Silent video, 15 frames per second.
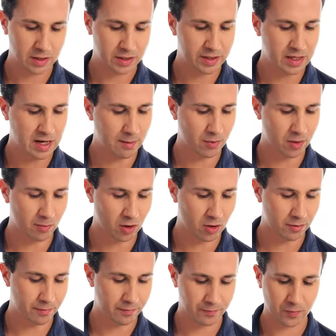snap them
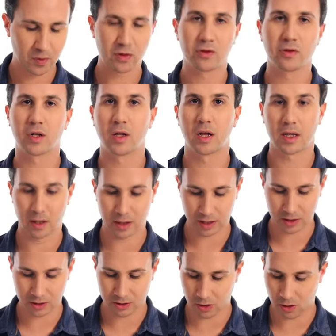on to the light
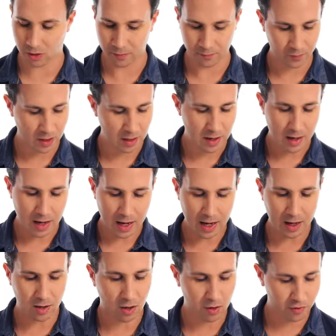like so.
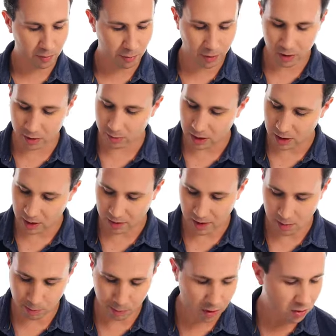And on the bottom here,
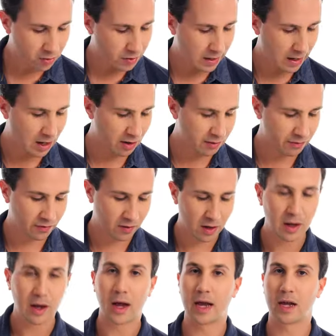they both have
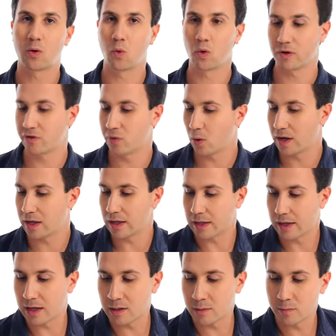a quarter 20
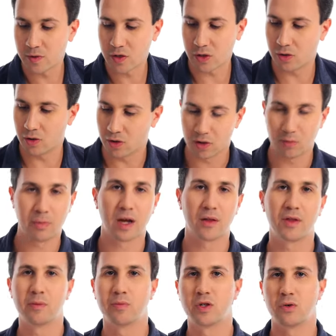again, so you can mount
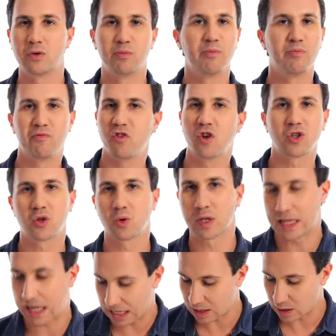them to
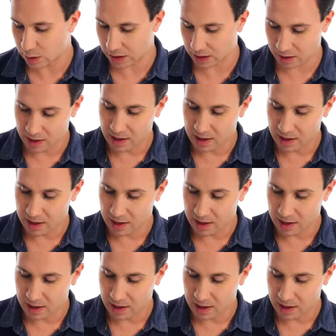virtually anything,